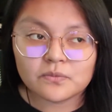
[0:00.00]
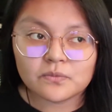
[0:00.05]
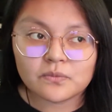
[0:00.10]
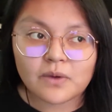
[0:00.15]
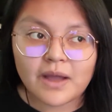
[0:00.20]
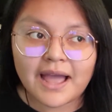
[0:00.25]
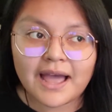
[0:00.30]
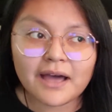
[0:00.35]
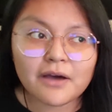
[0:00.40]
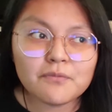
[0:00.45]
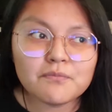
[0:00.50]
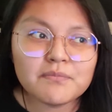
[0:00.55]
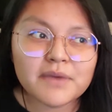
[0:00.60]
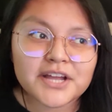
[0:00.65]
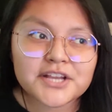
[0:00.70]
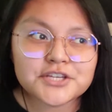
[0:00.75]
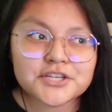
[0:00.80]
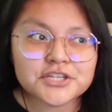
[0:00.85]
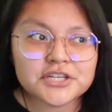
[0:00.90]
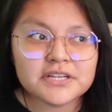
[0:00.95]
How
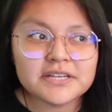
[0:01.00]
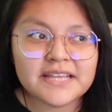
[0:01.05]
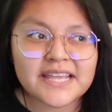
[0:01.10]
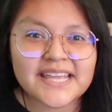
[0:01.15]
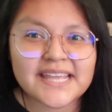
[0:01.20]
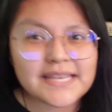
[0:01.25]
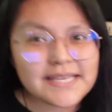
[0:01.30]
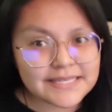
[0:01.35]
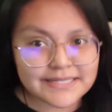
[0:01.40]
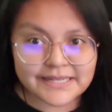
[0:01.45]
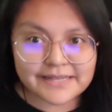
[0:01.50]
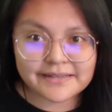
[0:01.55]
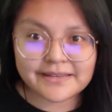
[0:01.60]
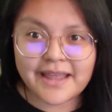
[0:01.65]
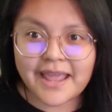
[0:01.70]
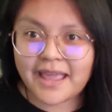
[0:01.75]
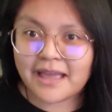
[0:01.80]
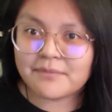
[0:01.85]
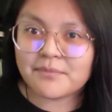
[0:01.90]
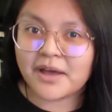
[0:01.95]
much Indian
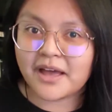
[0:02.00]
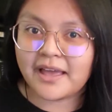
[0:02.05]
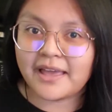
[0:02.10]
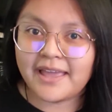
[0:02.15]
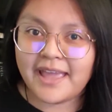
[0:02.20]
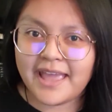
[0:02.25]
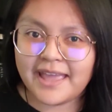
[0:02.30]
am I?